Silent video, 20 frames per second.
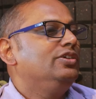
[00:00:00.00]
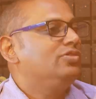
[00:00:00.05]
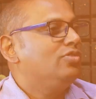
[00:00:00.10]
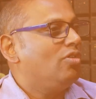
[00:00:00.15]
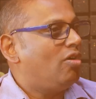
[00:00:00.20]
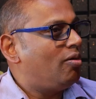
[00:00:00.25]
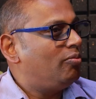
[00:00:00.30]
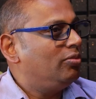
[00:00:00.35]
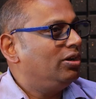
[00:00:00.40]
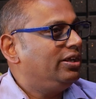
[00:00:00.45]
is
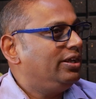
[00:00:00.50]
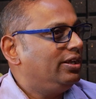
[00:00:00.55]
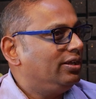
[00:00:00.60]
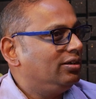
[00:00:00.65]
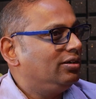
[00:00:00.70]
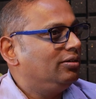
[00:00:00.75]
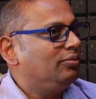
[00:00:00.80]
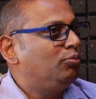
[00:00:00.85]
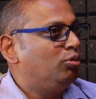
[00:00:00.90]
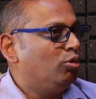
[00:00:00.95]
normally
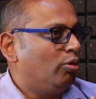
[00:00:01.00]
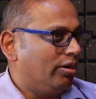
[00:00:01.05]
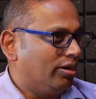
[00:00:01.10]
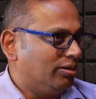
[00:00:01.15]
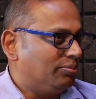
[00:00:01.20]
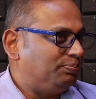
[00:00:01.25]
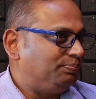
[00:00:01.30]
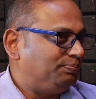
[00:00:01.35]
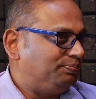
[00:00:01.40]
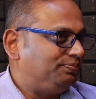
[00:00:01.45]

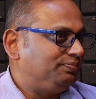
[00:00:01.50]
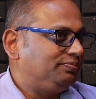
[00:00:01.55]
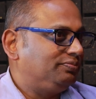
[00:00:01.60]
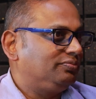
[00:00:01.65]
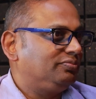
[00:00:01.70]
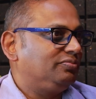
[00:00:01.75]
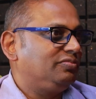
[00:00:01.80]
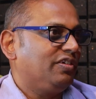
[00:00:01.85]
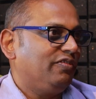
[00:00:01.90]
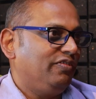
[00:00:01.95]
poorer.
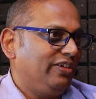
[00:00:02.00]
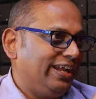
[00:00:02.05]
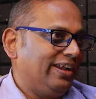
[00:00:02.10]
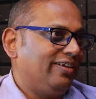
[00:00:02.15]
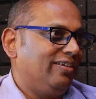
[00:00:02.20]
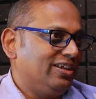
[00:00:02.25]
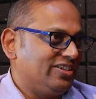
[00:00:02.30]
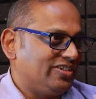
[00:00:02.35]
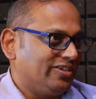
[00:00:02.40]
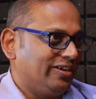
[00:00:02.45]
We
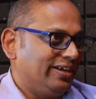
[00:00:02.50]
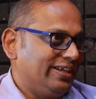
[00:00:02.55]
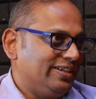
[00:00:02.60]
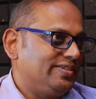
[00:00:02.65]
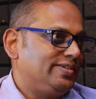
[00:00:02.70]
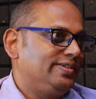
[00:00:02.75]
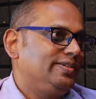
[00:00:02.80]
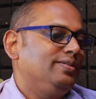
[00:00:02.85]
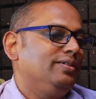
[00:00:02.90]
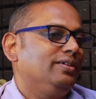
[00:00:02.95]
get lesser
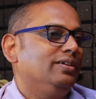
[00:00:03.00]
rains.